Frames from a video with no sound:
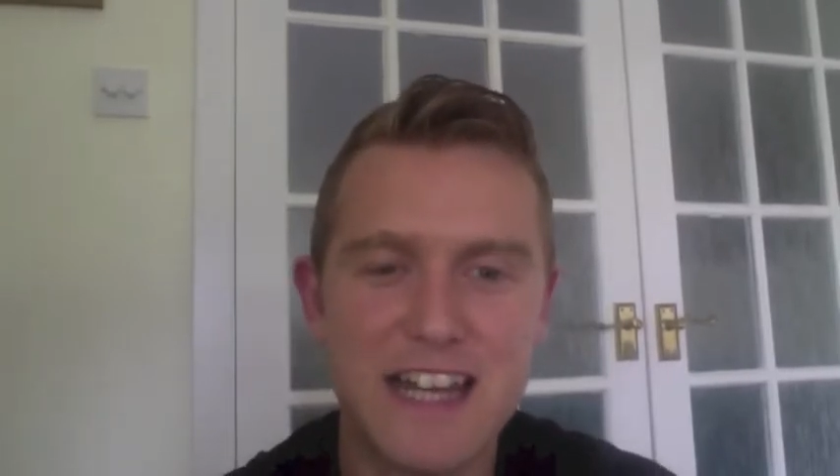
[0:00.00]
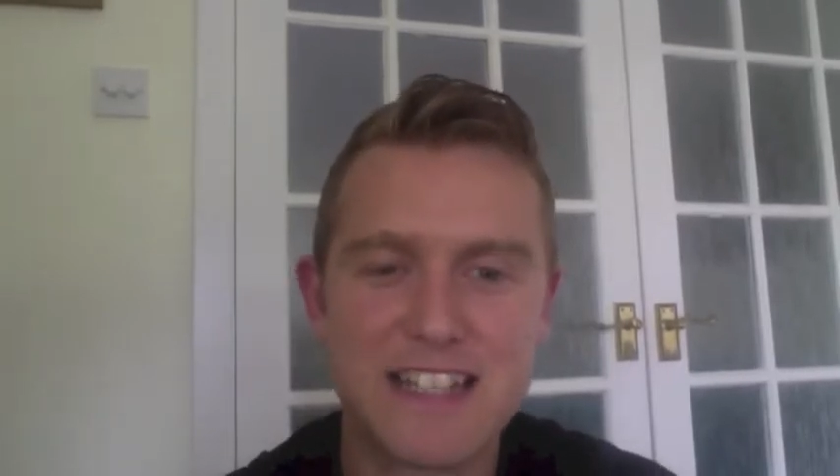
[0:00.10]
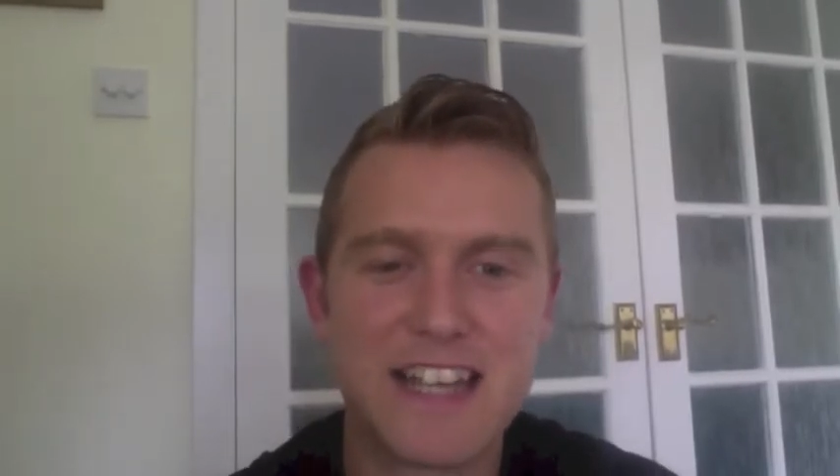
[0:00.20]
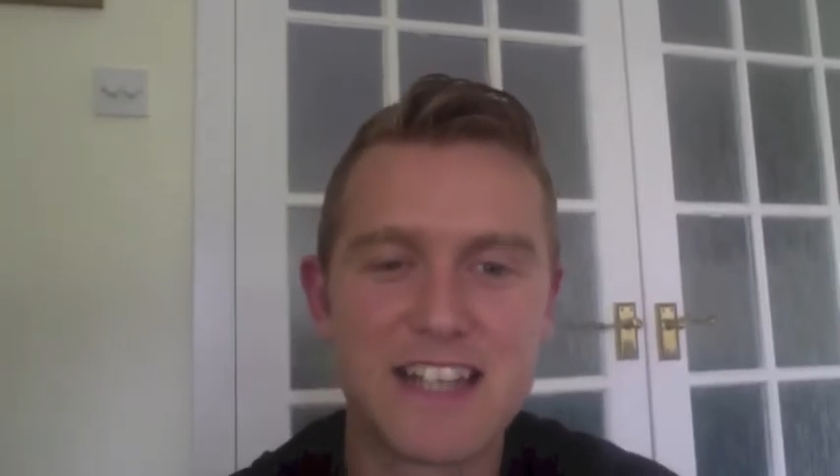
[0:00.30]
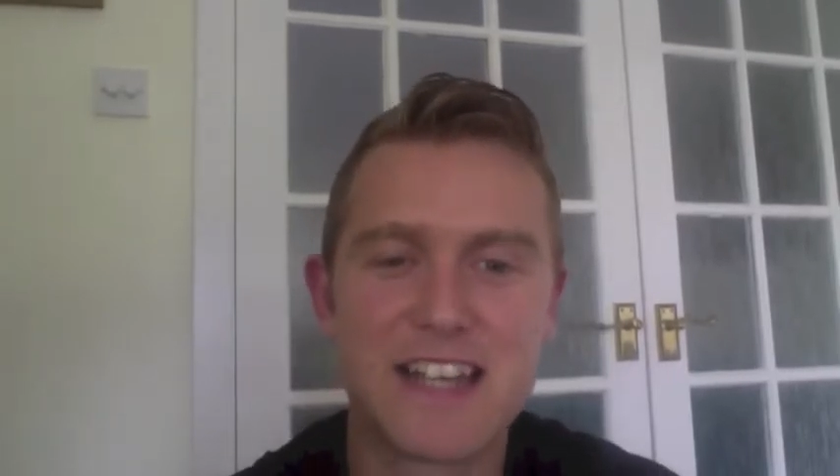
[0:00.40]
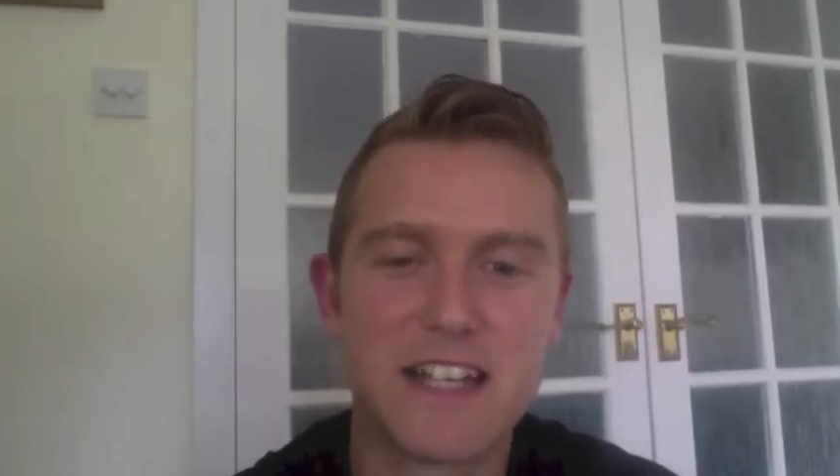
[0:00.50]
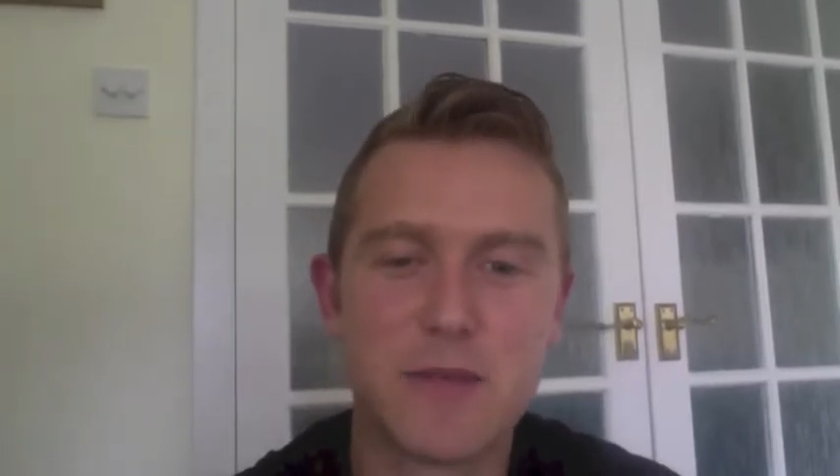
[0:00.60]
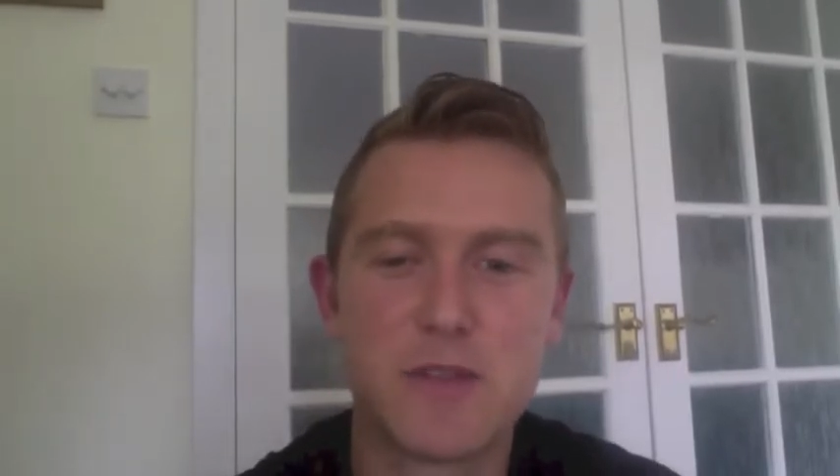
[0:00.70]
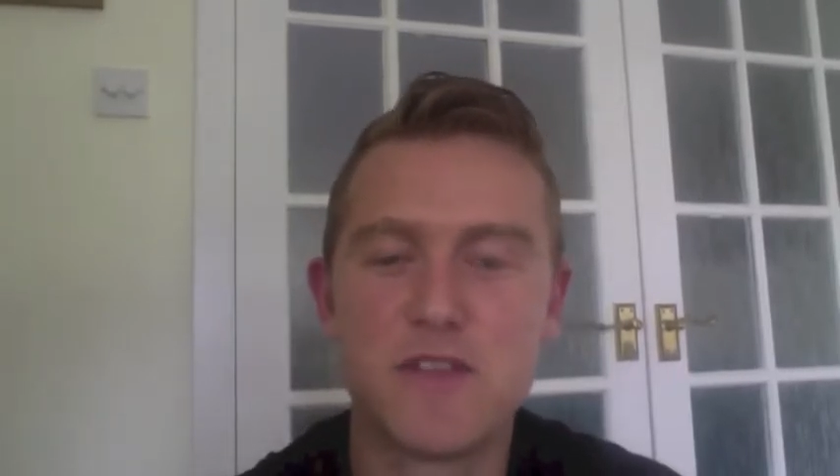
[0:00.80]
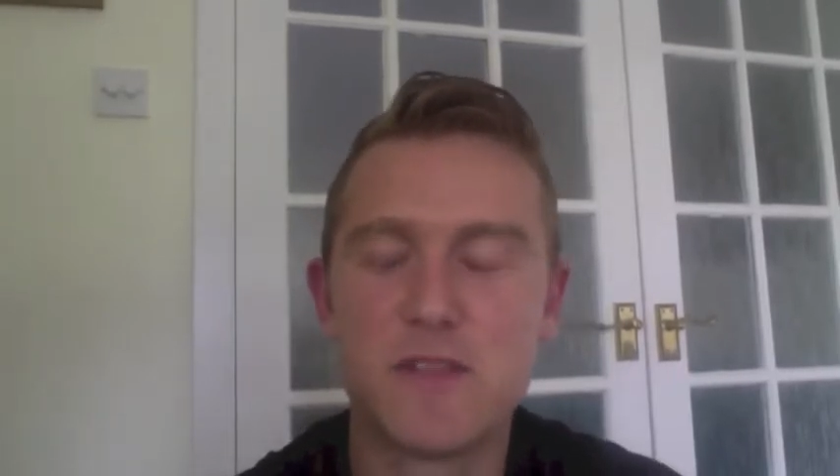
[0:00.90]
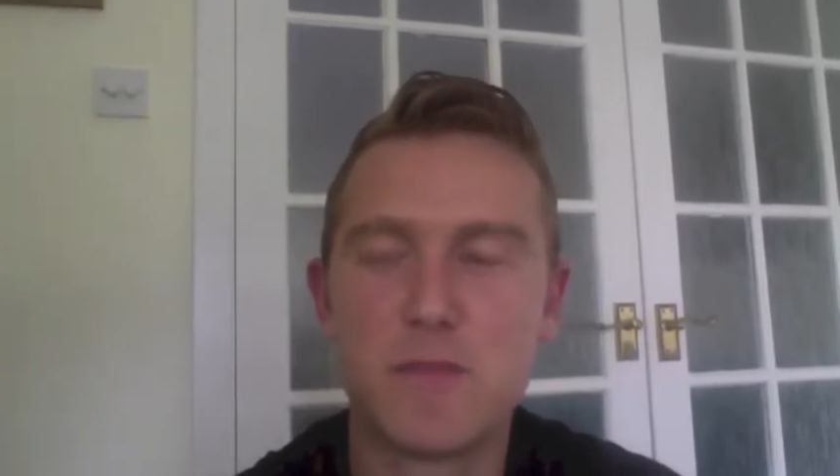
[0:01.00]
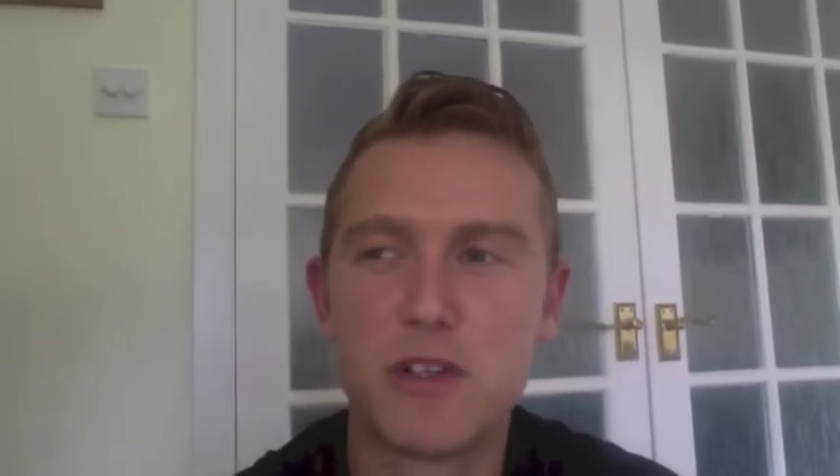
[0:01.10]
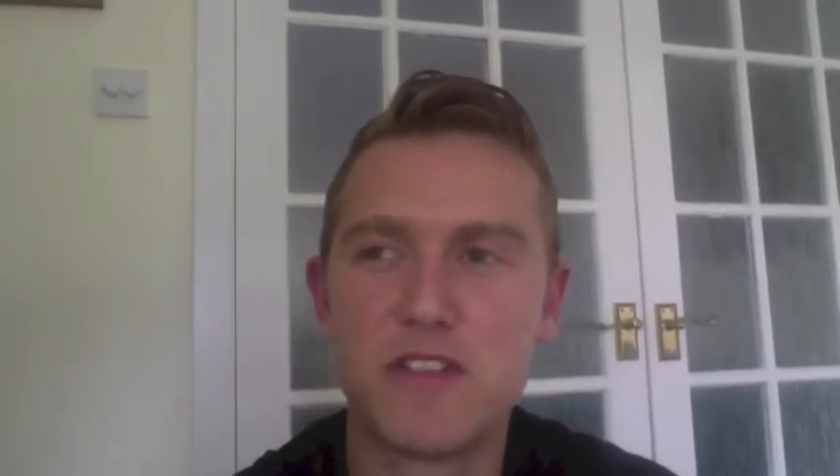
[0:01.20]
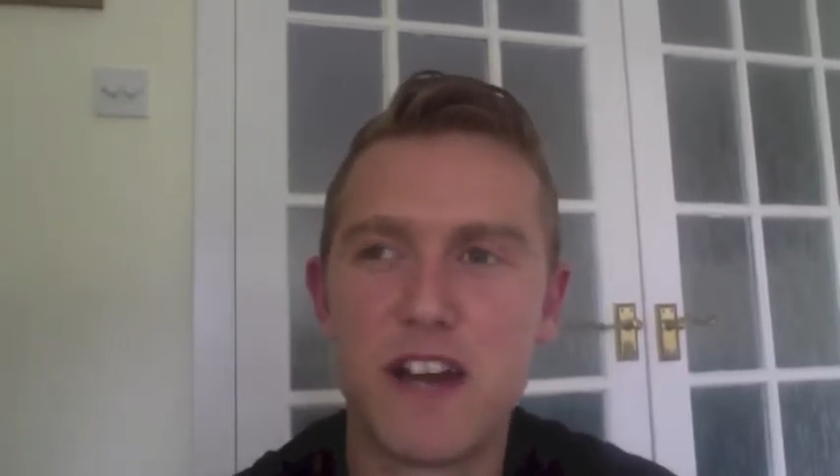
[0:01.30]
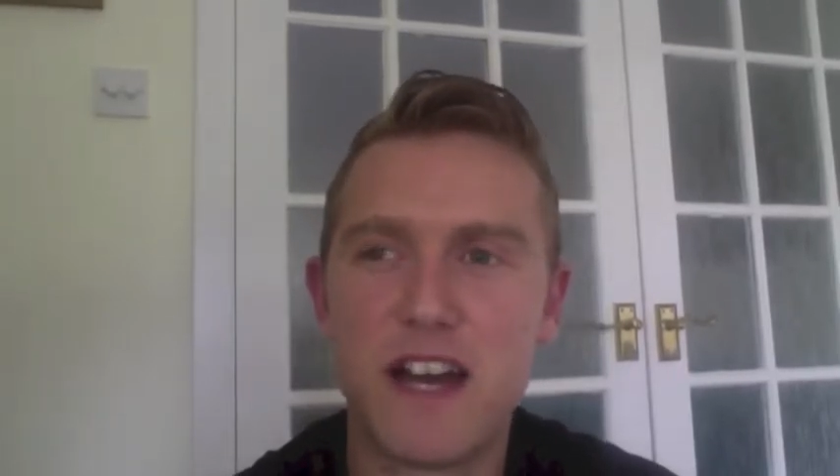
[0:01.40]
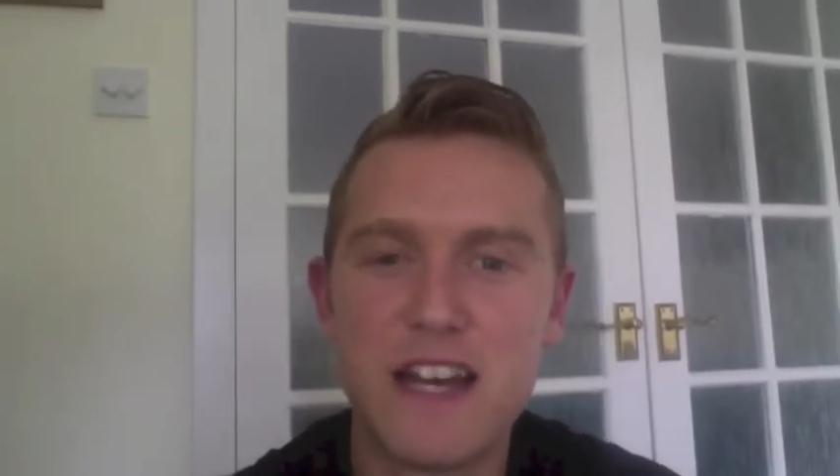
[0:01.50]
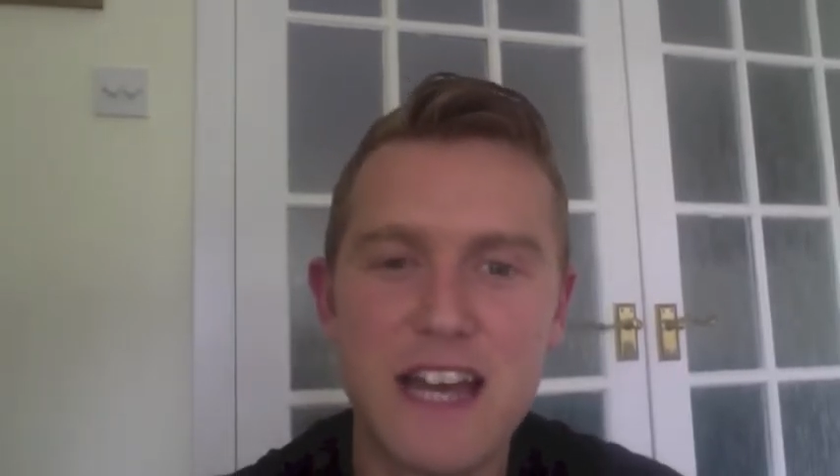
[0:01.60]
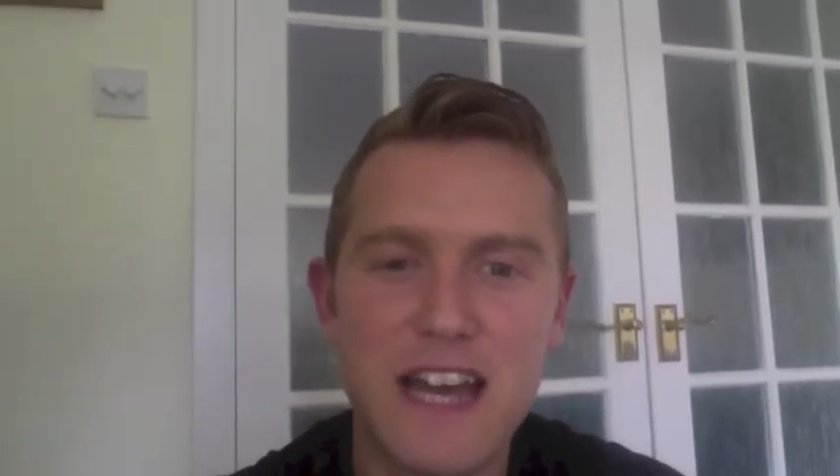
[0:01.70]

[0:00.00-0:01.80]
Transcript: sits at in terms of its body fat,